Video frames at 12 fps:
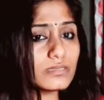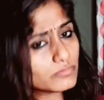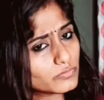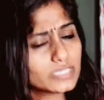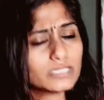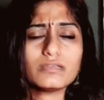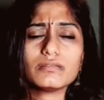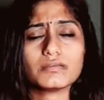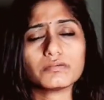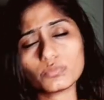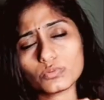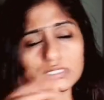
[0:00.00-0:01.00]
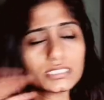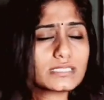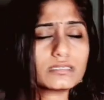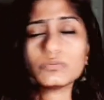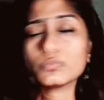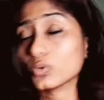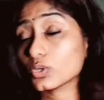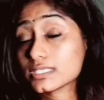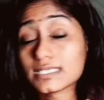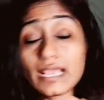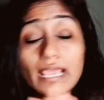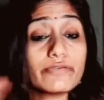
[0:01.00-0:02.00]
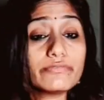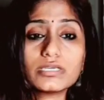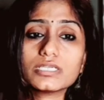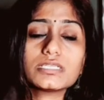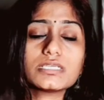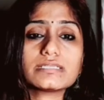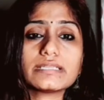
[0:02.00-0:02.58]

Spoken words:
whether whatever it is,